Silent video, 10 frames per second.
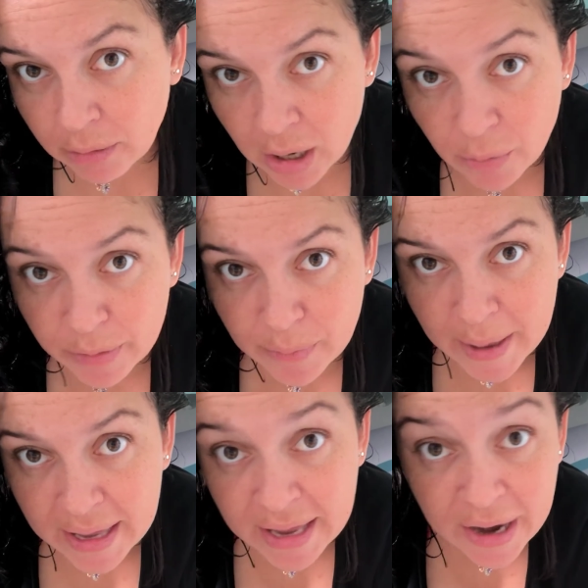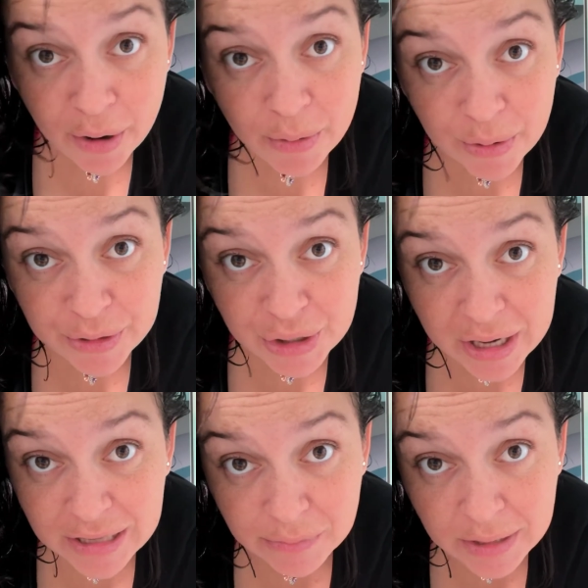along with my hair growth journey
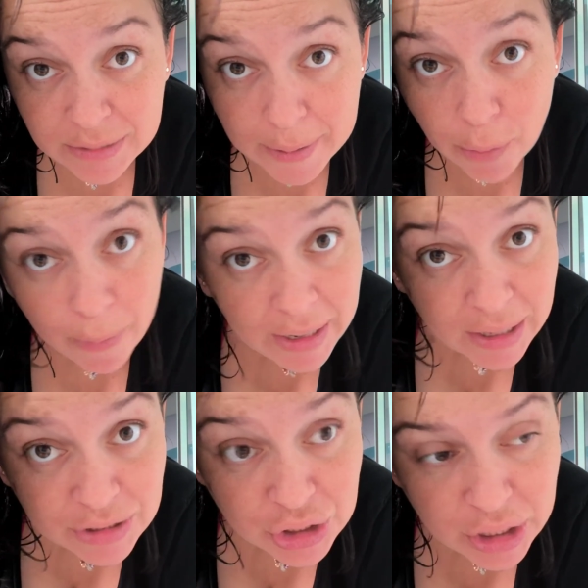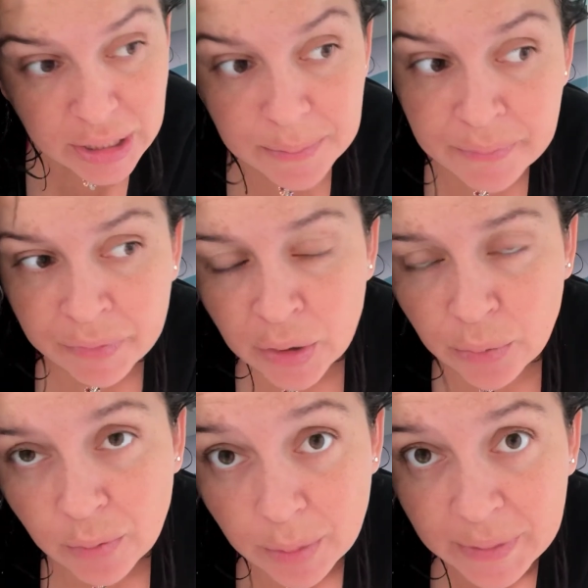as well as my weight loss journey.
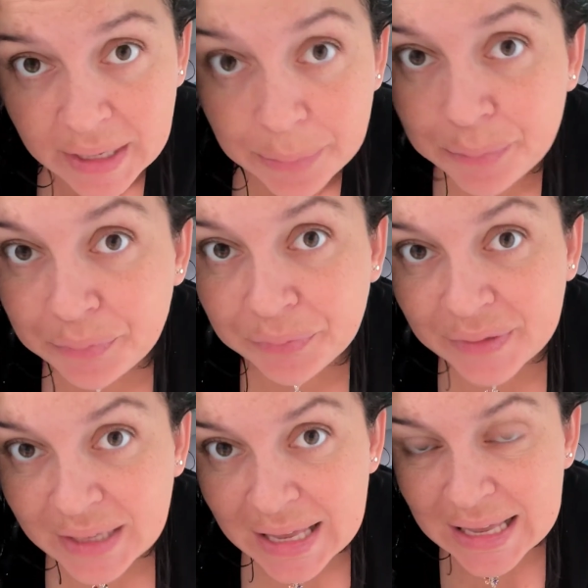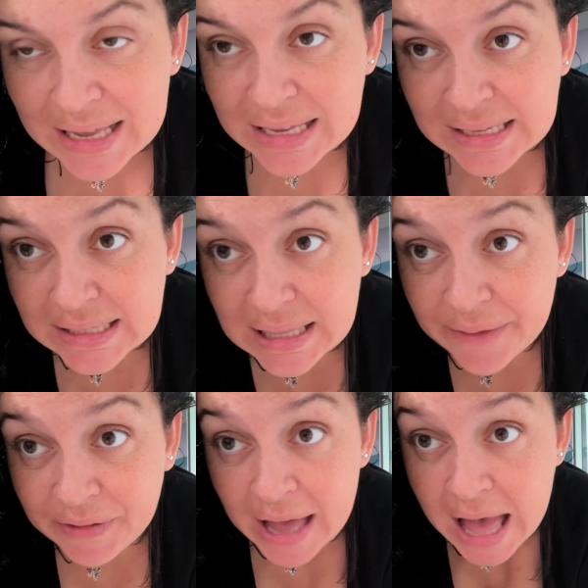I want to begin. Love
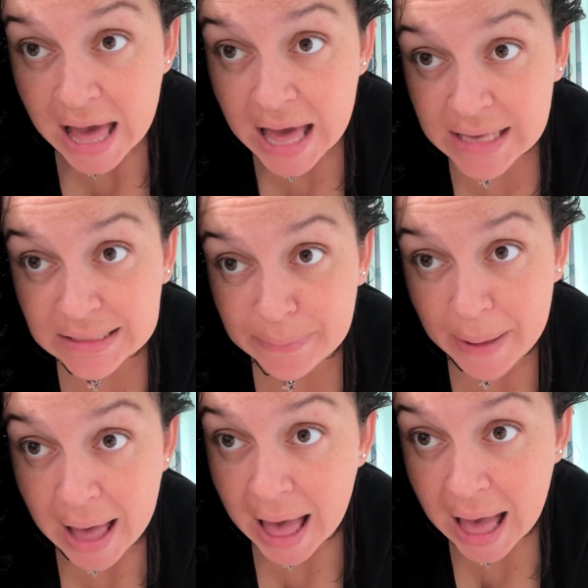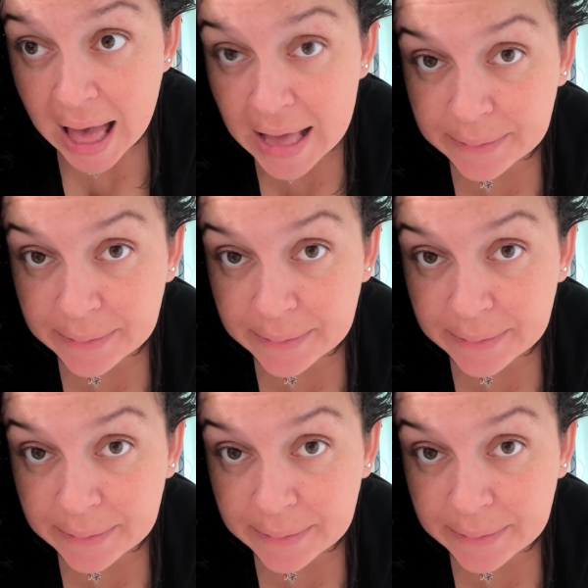you guys. Bye.